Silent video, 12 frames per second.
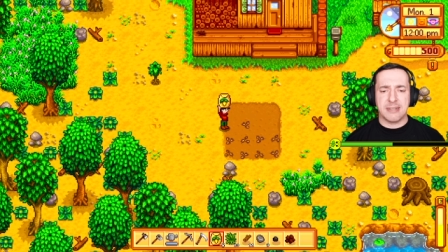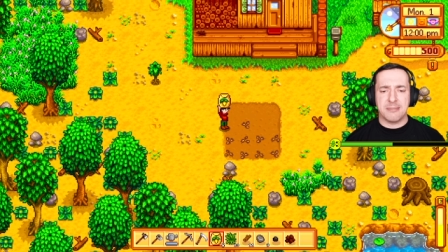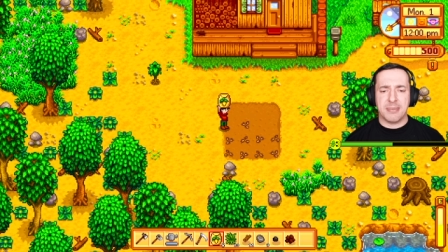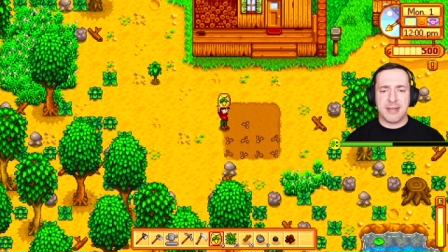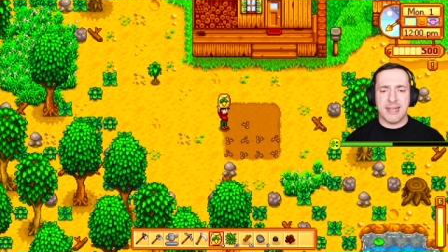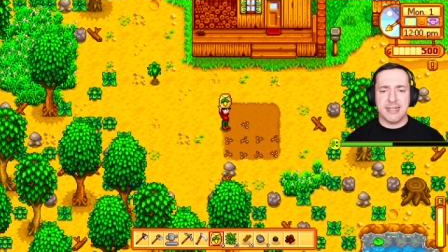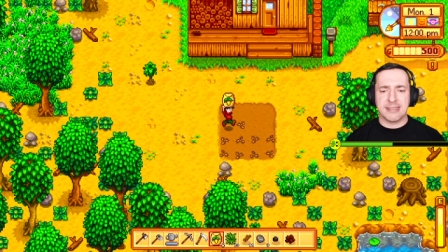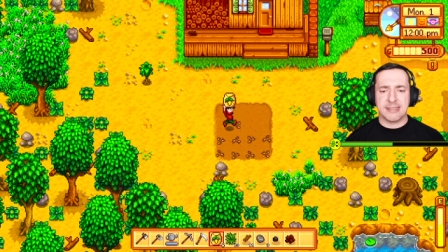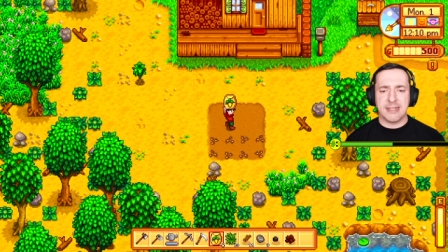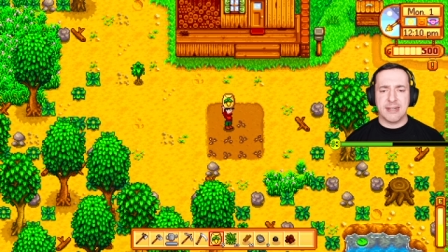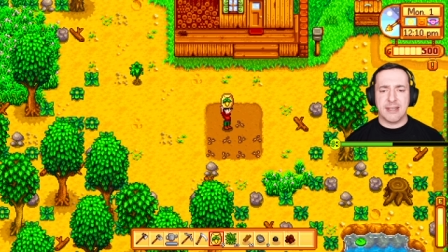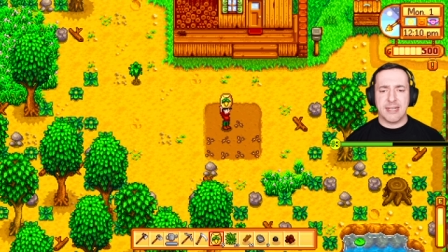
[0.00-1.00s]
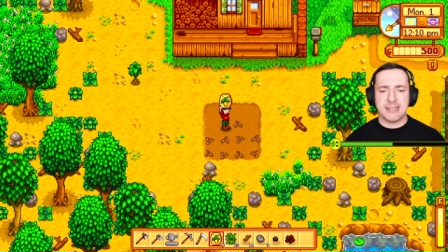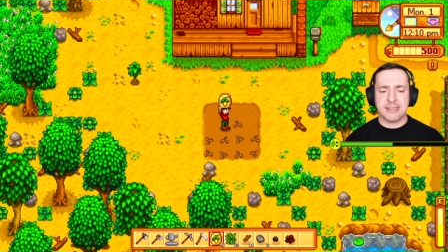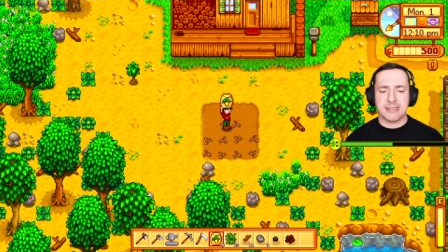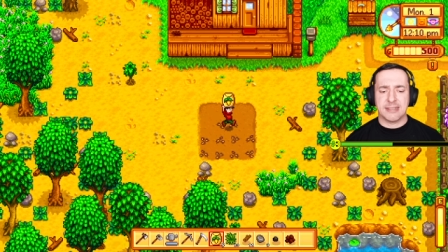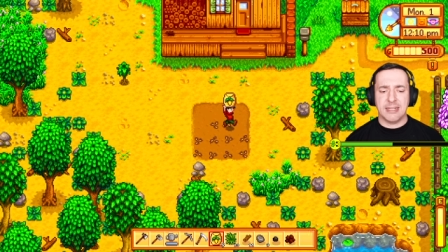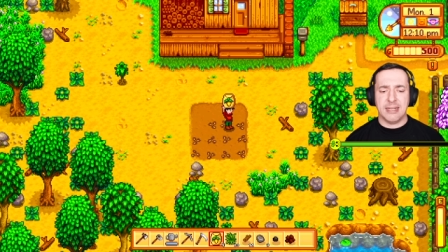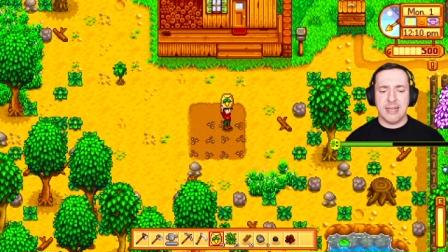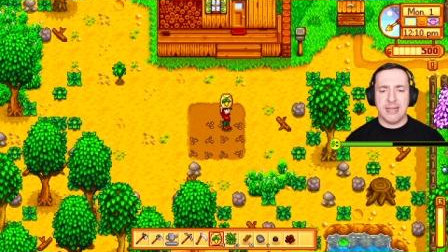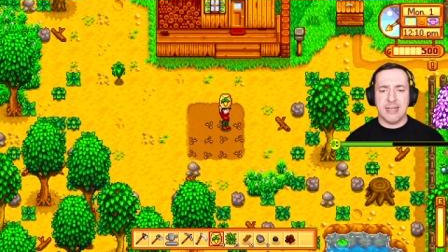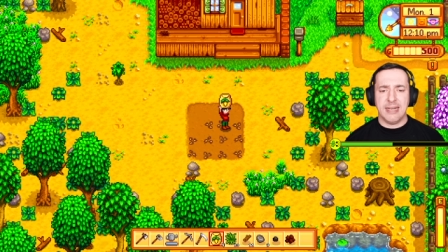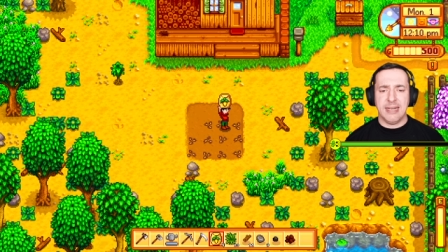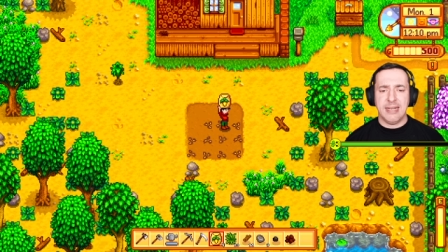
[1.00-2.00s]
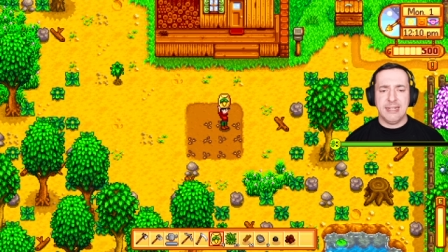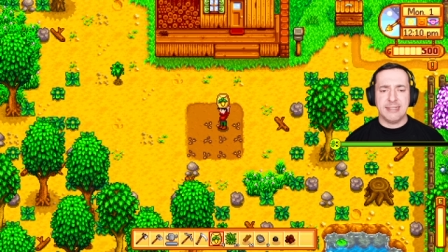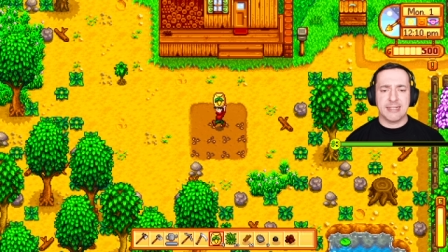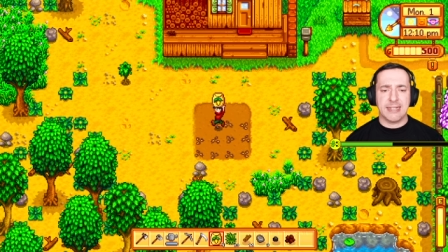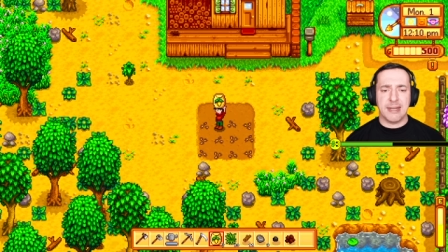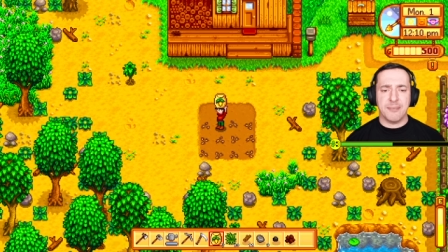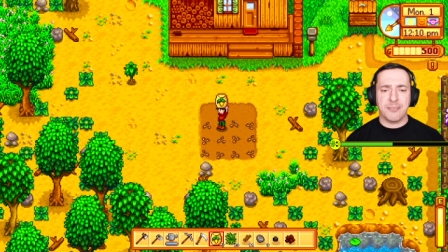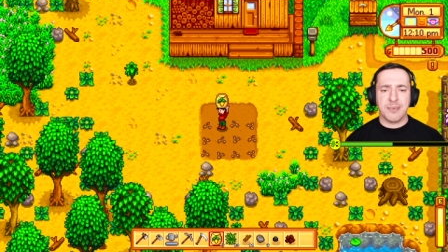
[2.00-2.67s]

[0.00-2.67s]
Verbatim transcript: in place nice and easily.